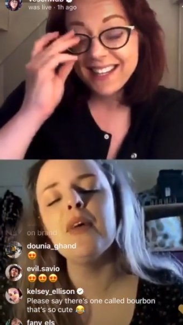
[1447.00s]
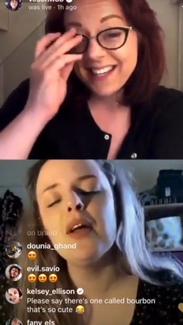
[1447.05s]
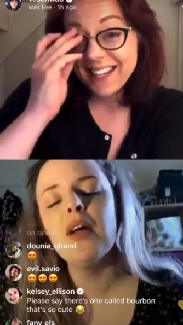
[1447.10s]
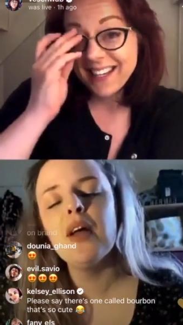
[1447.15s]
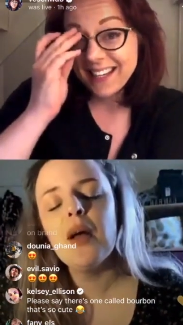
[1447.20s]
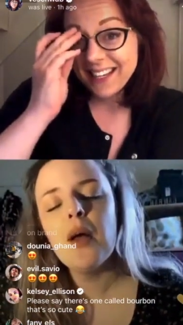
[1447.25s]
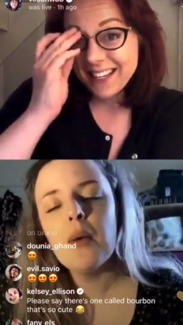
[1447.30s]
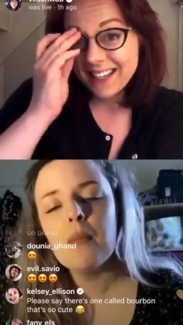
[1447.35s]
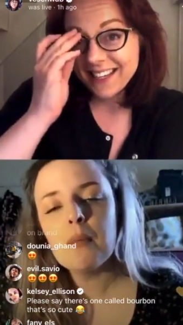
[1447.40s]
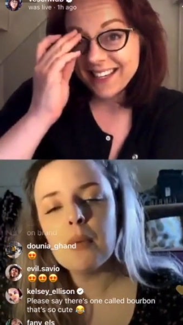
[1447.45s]

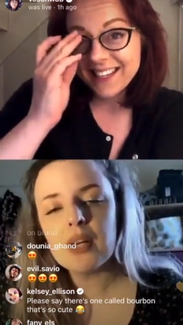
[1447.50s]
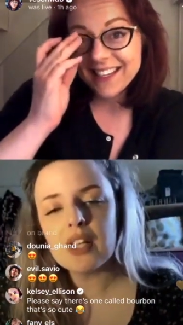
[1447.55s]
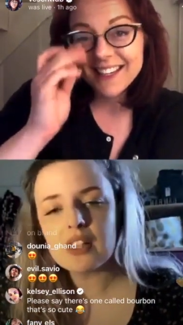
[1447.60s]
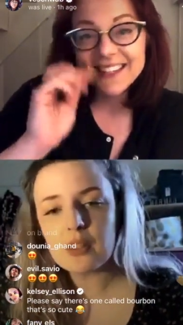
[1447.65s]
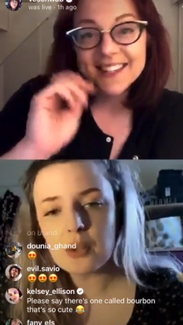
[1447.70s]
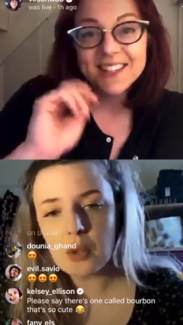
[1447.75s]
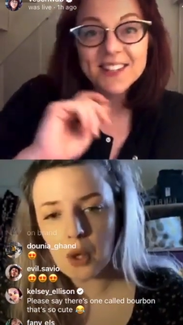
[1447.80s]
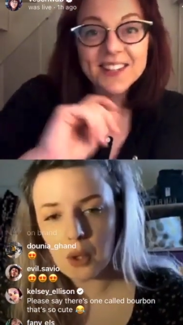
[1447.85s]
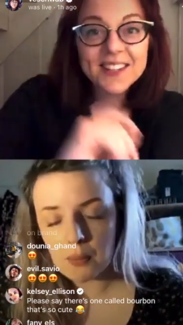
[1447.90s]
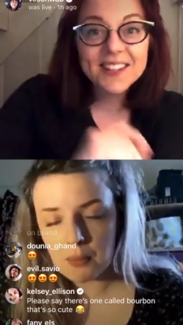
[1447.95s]
Speaker 1: but it
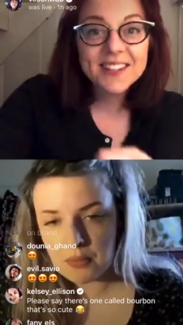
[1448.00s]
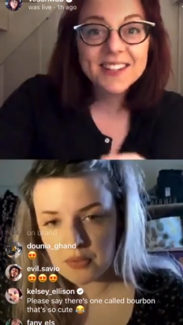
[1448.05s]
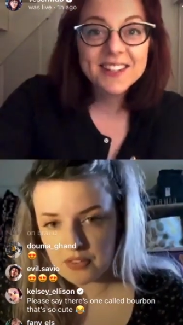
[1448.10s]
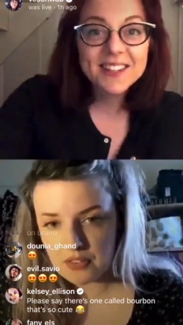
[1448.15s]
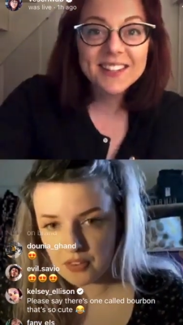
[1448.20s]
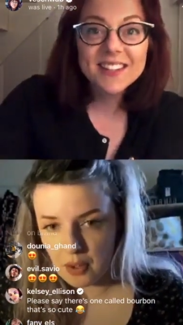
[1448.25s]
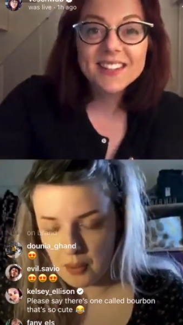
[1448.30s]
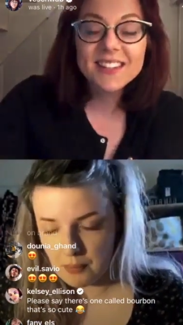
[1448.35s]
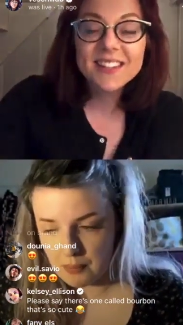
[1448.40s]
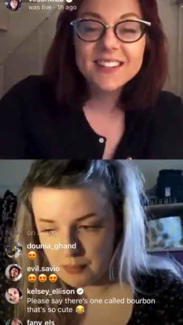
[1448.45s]
comes
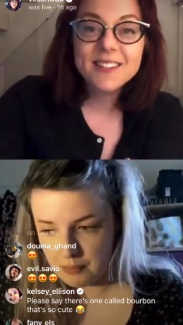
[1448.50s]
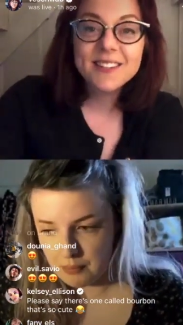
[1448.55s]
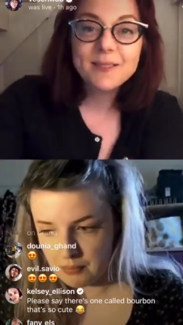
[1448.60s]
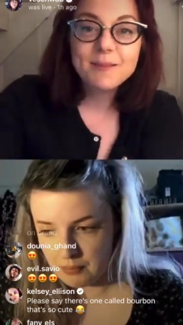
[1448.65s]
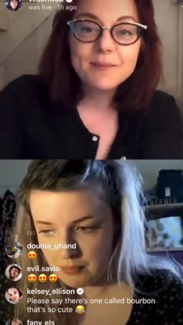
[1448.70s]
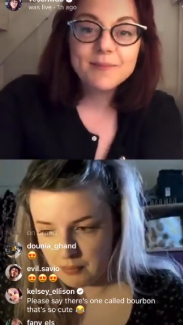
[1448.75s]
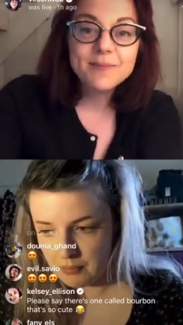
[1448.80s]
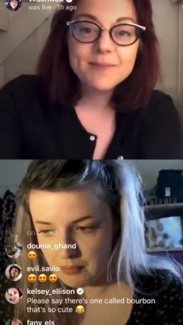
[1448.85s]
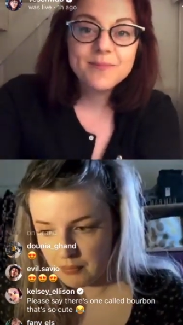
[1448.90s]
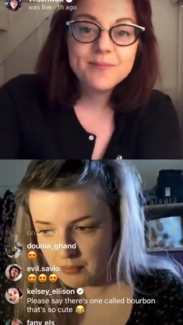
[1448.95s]
from
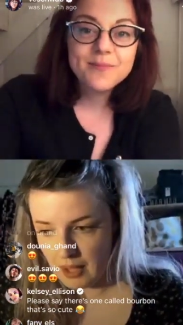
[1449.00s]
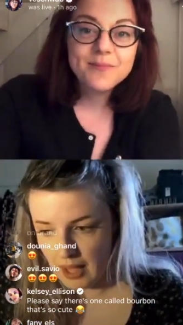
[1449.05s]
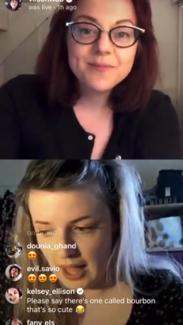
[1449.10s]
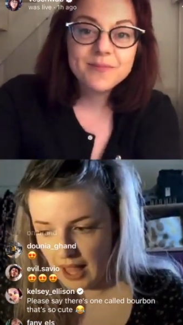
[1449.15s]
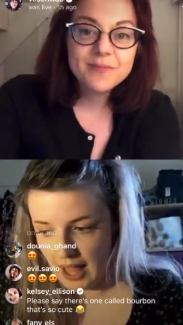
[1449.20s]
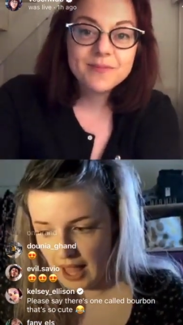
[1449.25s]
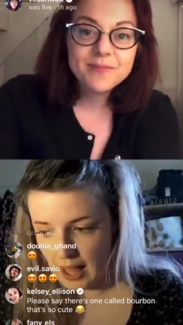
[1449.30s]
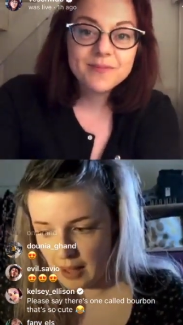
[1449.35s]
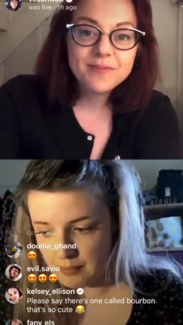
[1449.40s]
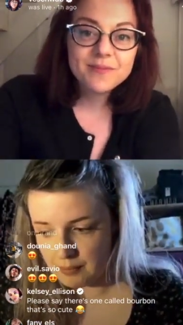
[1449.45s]

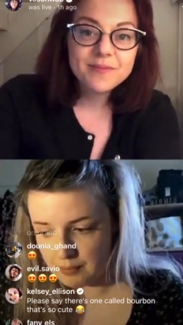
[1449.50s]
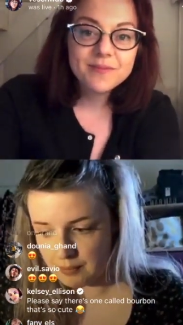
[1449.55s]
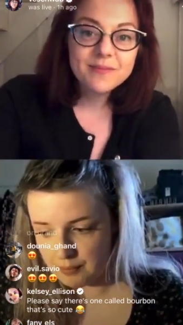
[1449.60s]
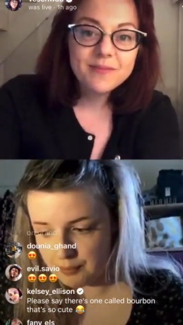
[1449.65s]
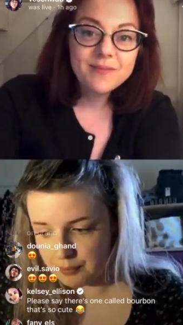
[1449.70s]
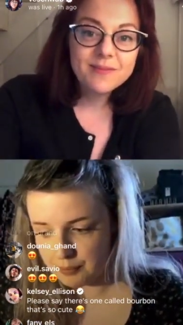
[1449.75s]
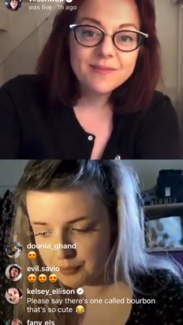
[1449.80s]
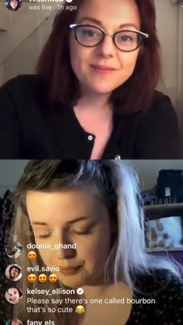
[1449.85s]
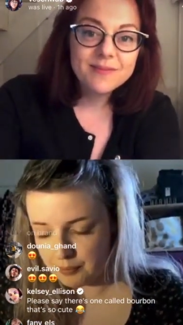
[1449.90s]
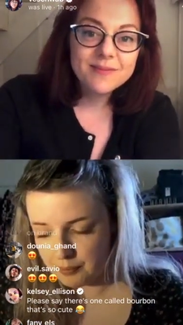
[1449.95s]
um
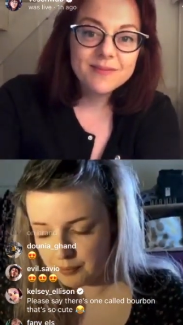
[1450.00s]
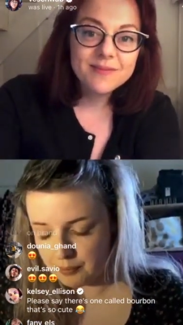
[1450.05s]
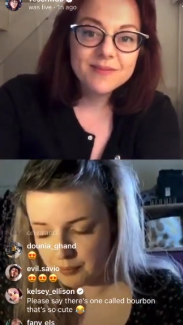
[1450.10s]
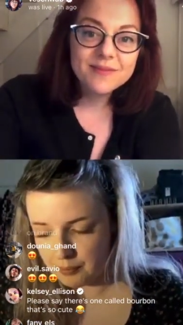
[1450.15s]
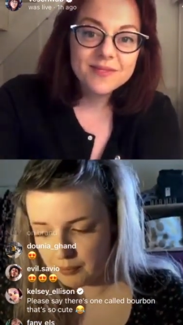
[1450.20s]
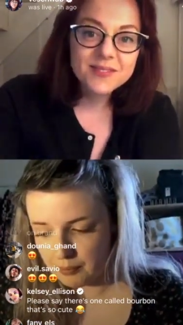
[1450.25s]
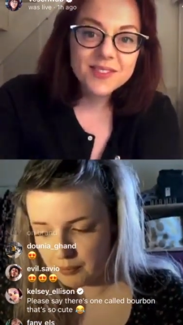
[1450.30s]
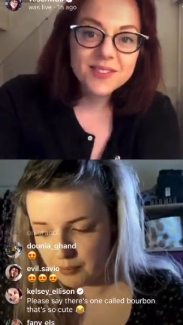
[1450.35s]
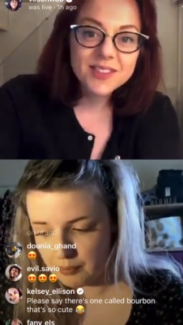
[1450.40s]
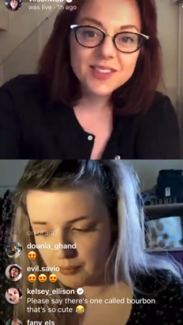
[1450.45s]

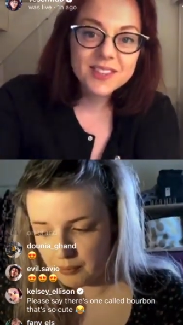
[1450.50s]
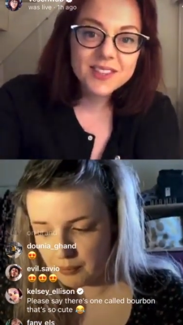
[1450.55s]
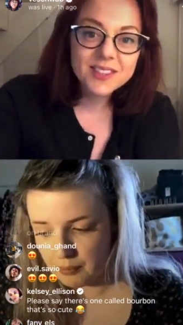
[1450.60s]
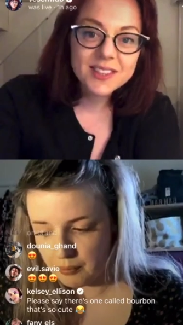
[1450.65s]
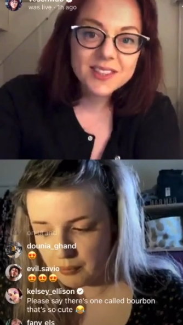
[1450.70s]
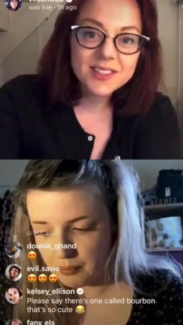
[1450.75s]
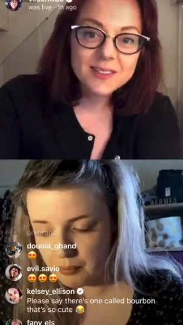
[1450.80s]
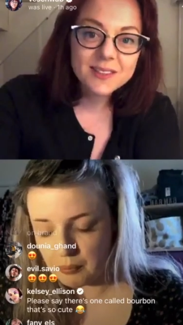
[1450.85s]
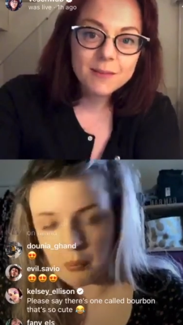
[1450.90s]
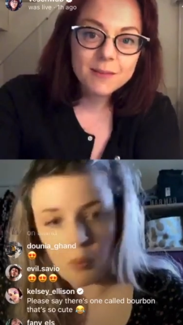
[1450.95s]

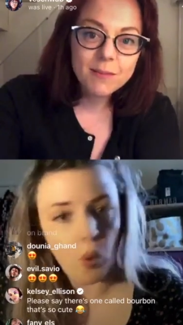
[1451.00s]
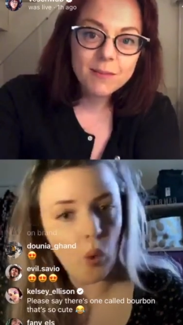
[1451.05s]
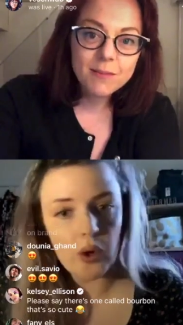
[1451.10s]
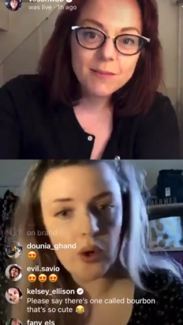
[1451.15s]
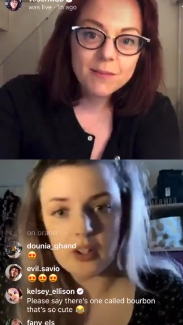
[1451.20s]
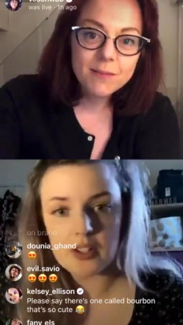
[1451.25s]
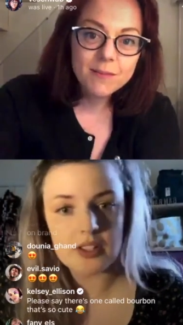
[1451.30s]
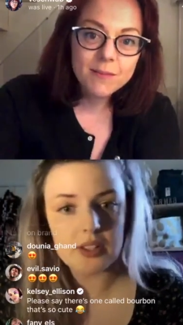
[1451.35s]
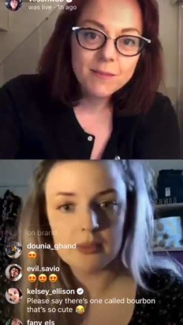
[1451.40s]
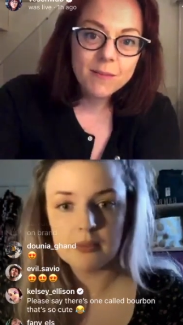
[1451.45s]
bored.
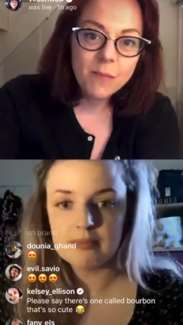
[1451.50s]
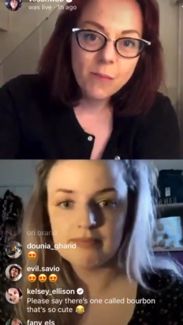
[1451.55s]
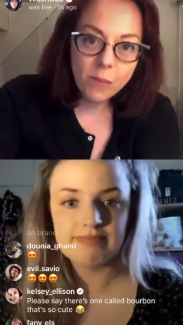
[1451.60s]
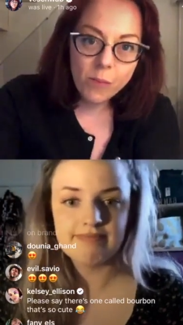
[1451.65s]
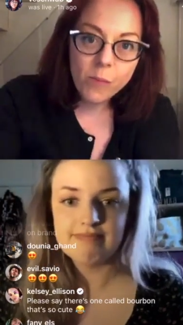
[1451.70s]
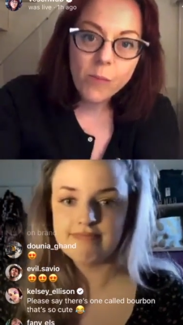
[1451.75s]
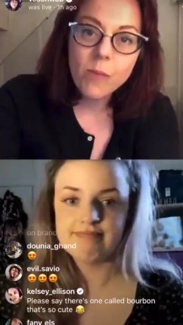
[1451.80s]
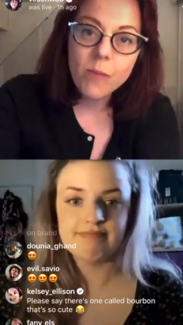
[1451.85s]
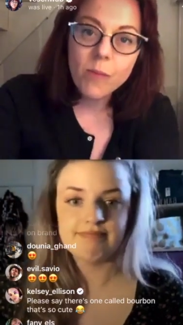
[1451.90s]
Mm.